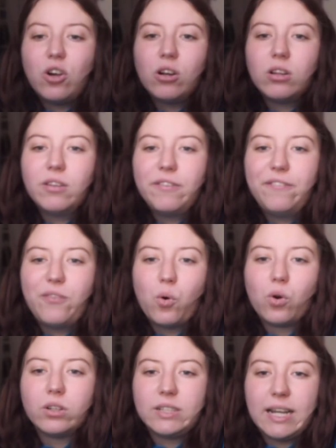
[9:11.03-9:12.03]
are the
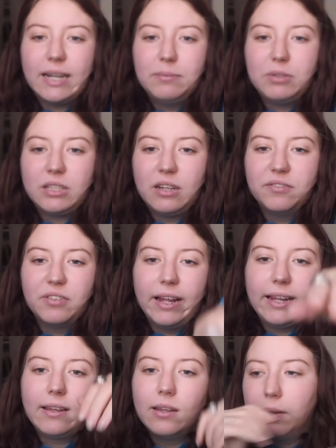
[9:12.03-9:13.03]
4 types of
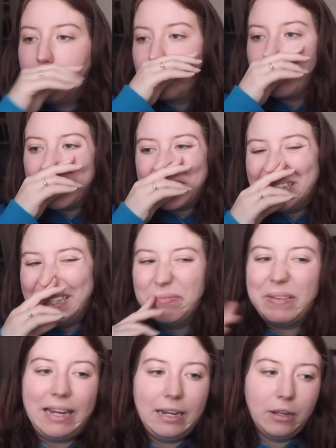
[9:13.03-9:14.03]
like
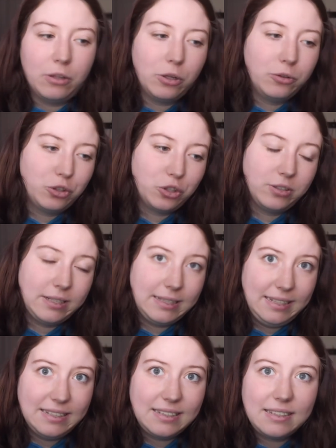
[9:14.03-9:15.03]
pre-made enclosures, at
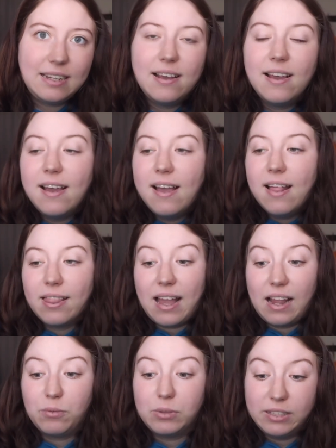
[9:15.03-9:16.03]
least,
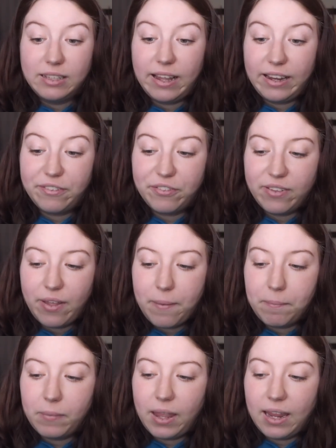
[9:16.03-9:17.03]
that I really like for
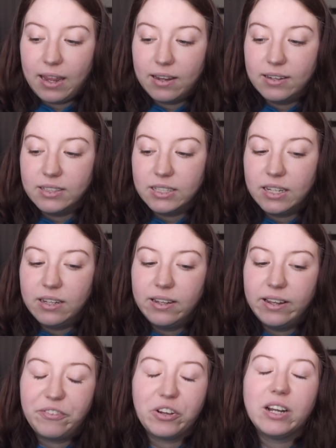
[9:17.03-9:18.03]
them. And
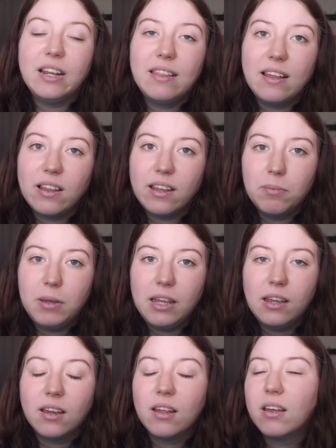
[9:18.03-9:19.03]
if you're anything like
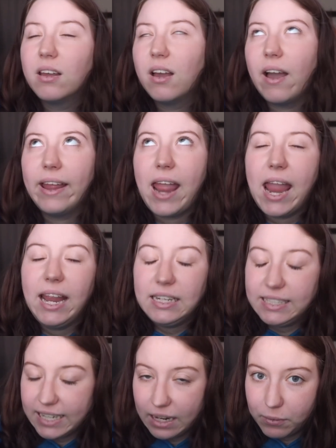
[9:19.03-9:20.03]
me, I hate
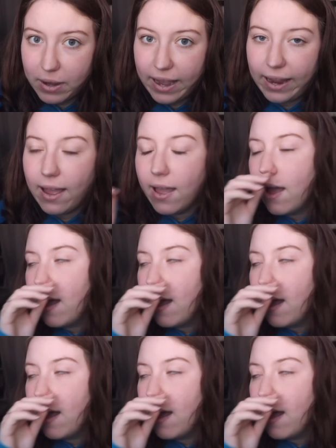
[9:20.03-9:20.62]
DIY.